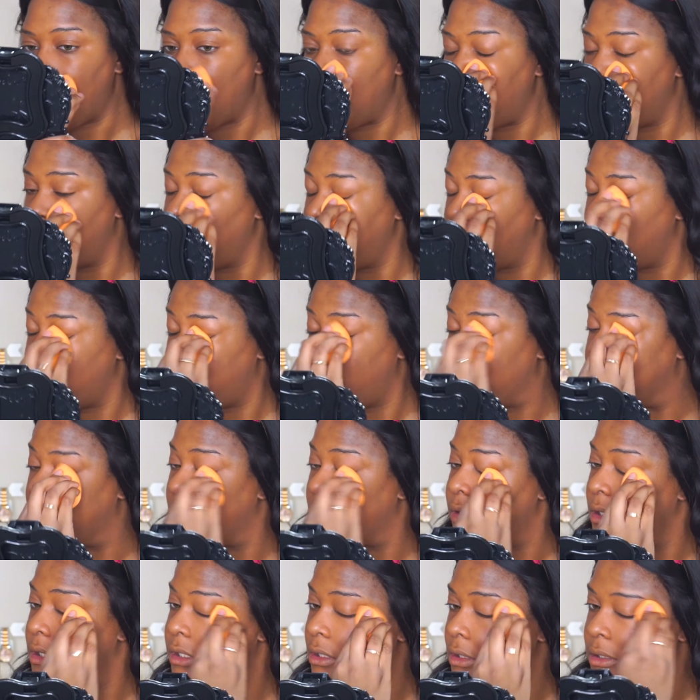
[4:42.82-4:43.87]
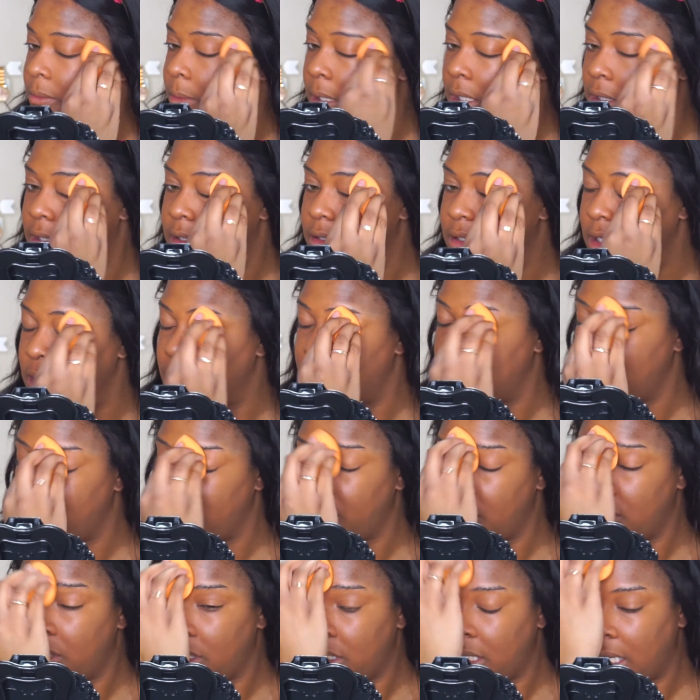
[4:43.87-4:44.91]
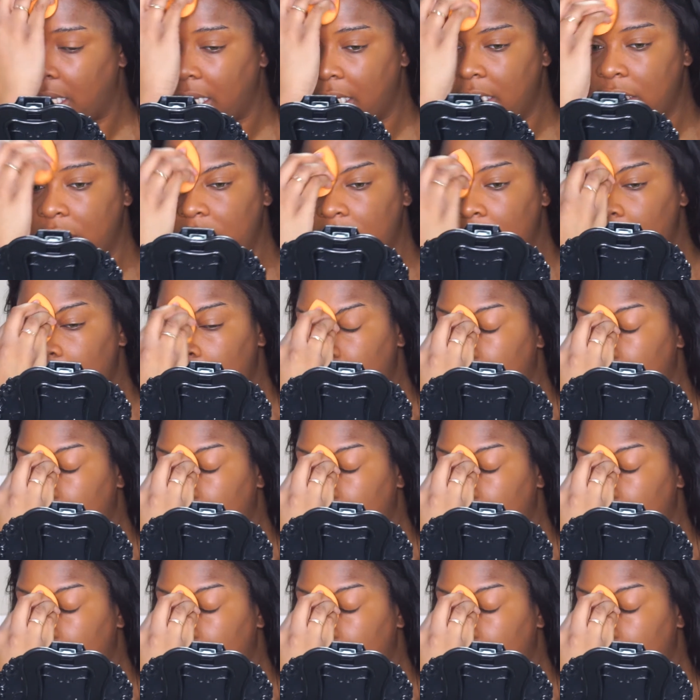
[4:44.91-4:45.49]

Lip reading: I think the coverage is about the same on both sides,